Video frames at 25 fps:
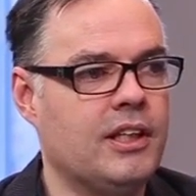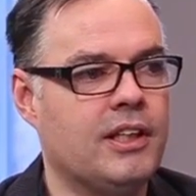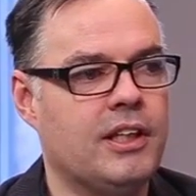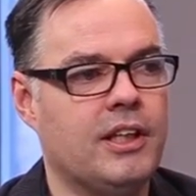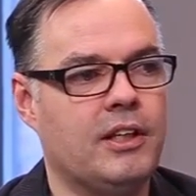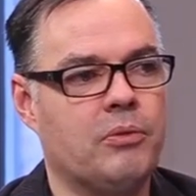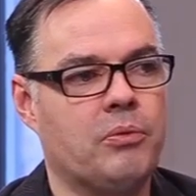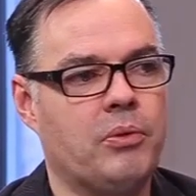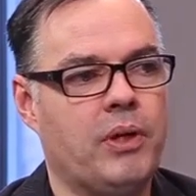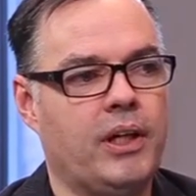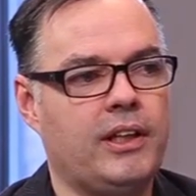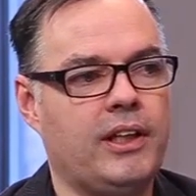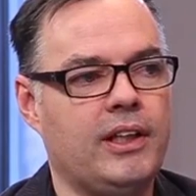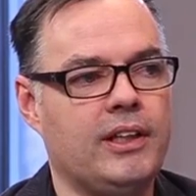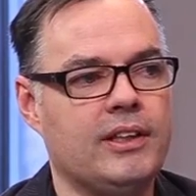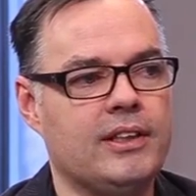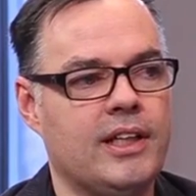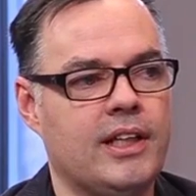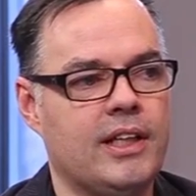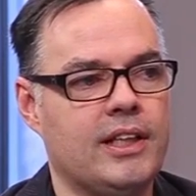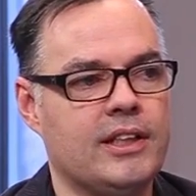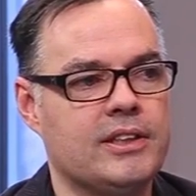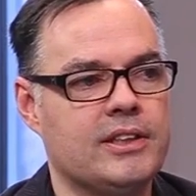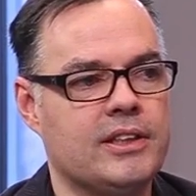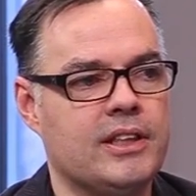they
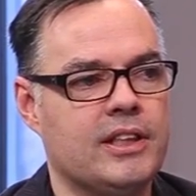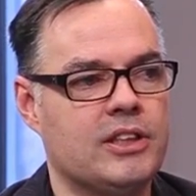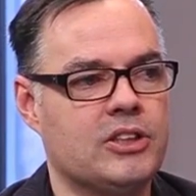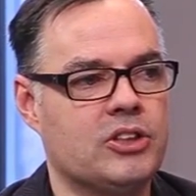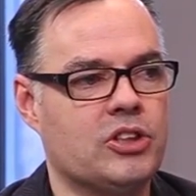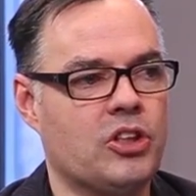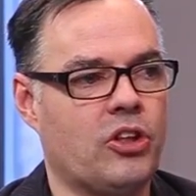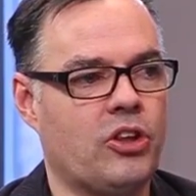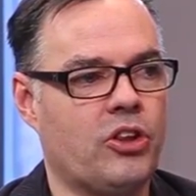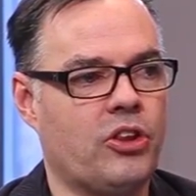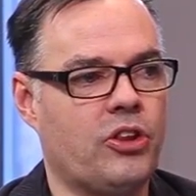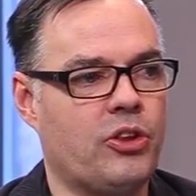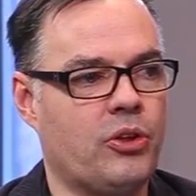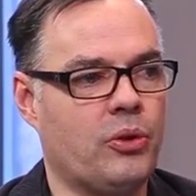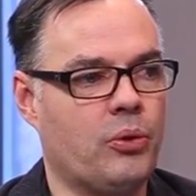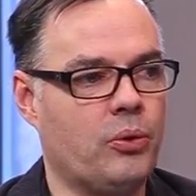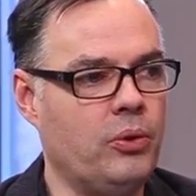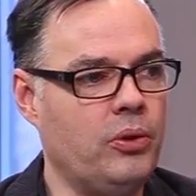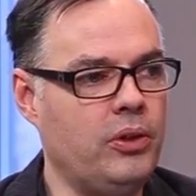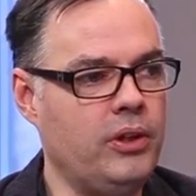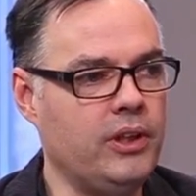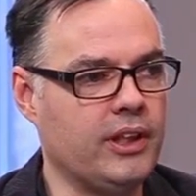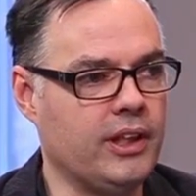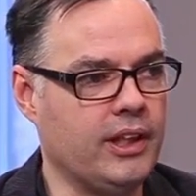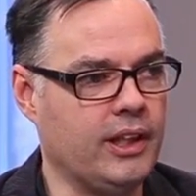recognized his
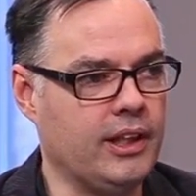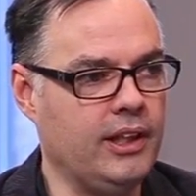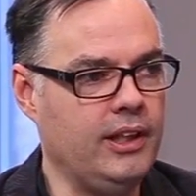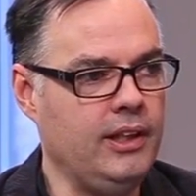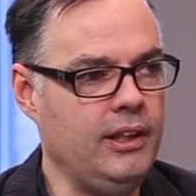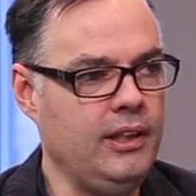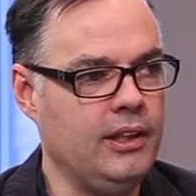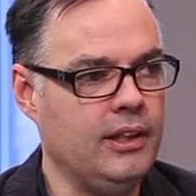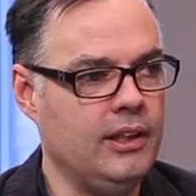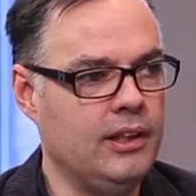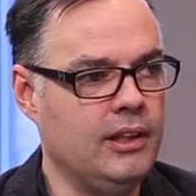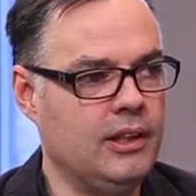authority,